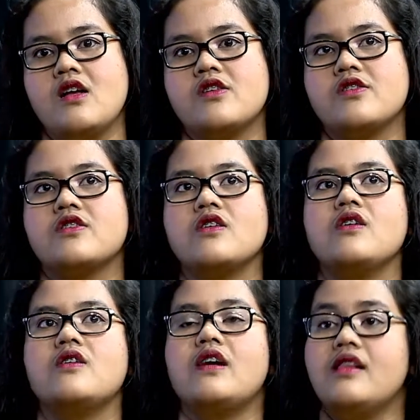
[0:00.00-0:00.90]

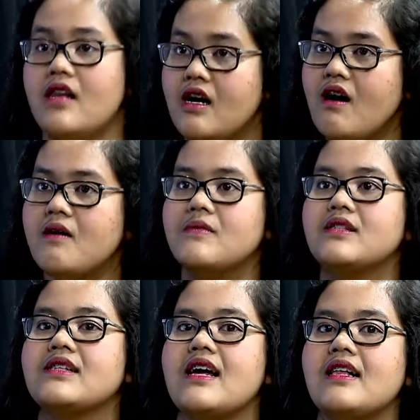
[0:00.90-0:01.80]
So right now I'm
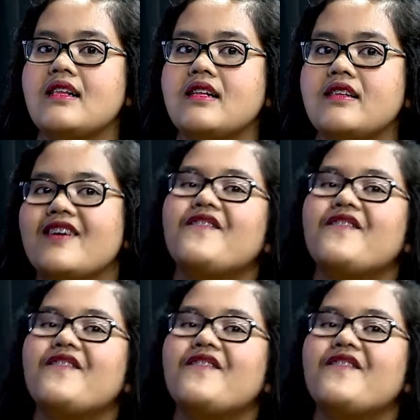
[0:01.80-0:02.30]
a